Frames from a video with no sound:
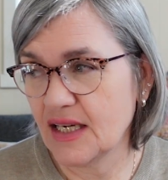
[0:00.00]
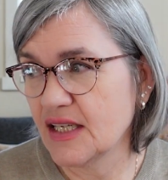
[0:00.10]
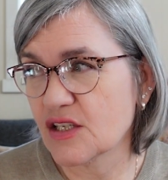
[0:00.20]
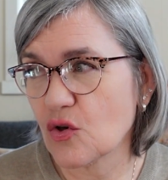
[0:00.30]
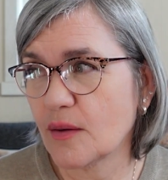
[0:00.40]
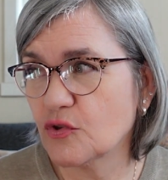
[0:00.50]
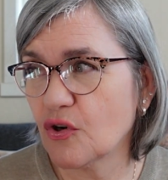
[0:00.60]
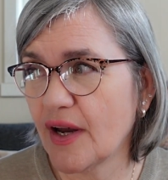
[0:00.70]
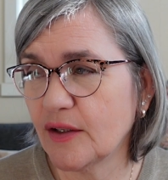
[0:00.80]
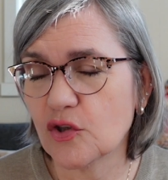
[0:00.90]
So I'm
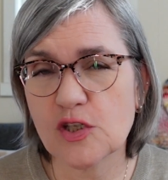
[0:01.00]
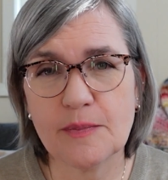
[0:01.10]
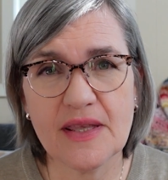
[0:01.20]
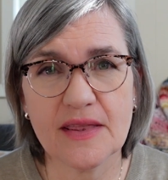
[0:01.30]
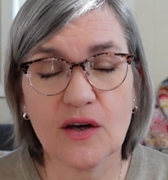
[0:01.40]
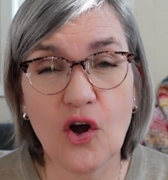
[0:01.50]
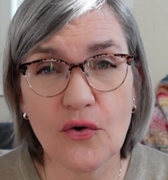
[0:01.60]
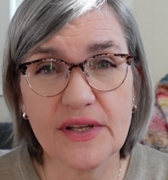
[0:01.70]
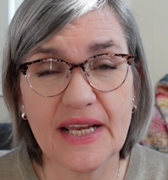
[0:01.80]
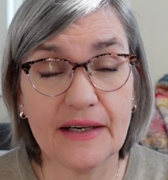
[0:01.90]
trying to spin the
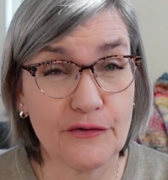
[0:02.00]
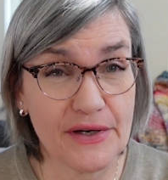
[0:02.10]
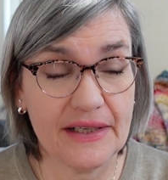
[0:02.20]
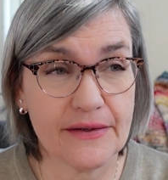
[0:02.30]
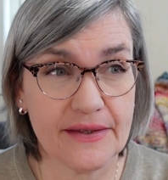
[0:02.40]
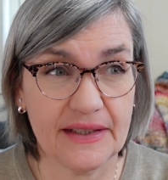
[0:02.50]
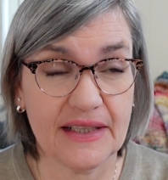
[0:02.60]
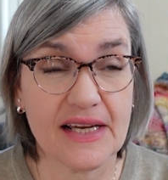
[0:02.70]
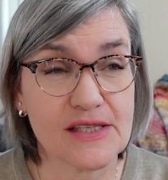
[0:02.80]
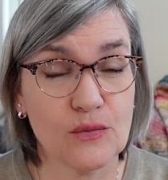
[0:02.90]
Corriedale really thin
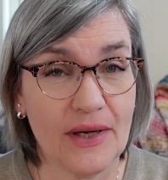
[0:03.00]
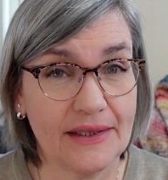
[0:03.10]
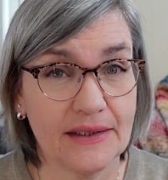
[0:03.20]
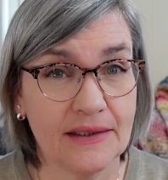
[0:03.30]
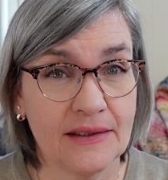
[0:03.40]
as well,